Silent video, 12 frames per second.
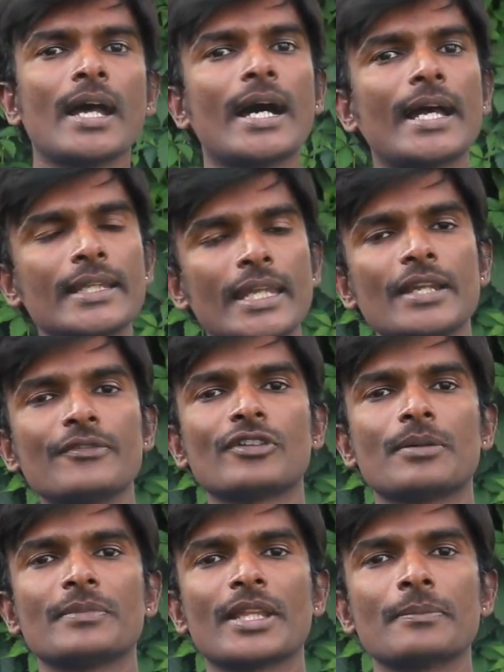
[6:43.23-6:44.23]
and
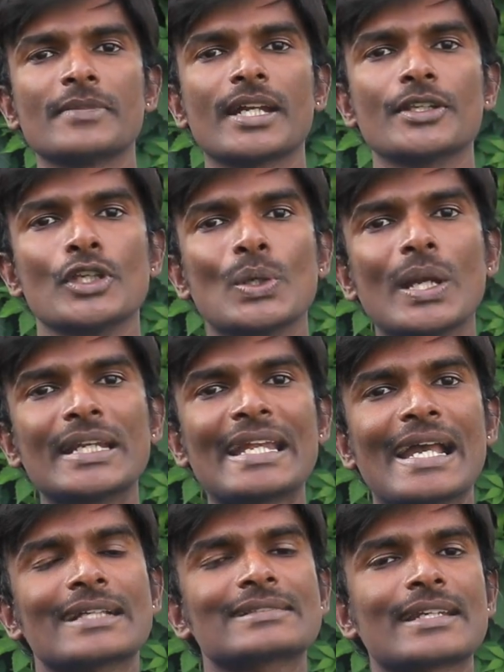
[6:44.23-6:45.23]
inform them that your
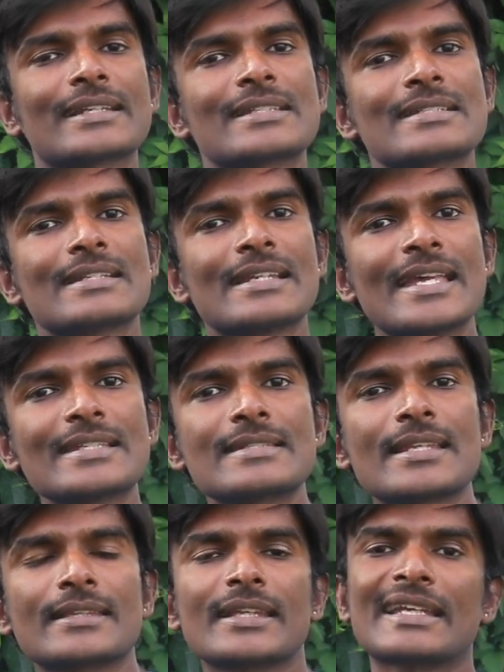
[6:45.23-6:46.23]
tax rate is less
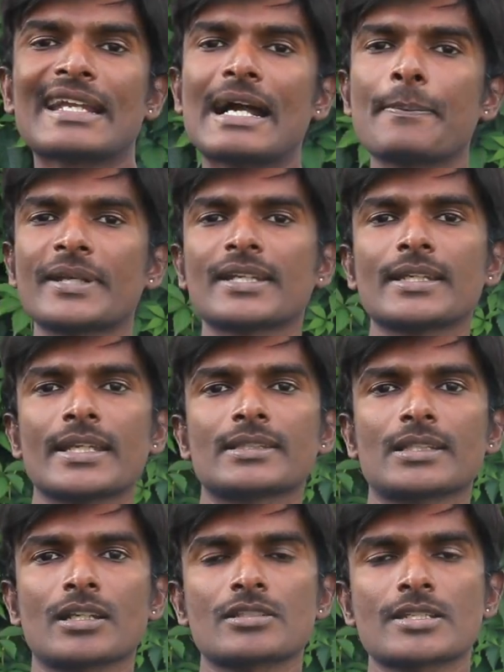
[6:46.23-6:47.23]
than the
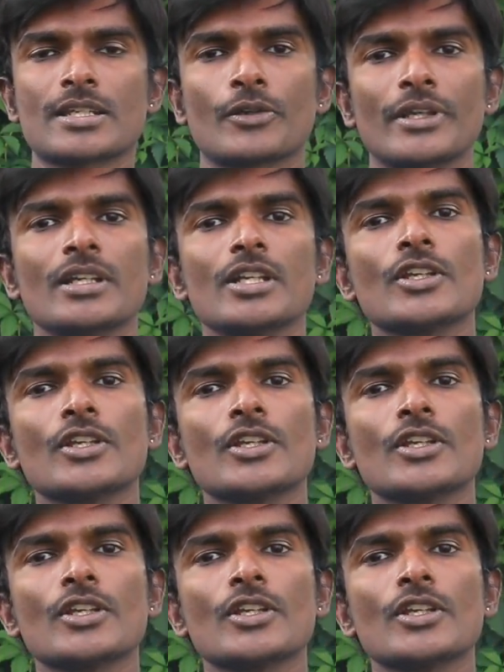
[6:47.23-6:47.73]
Kapitalertragssteuer,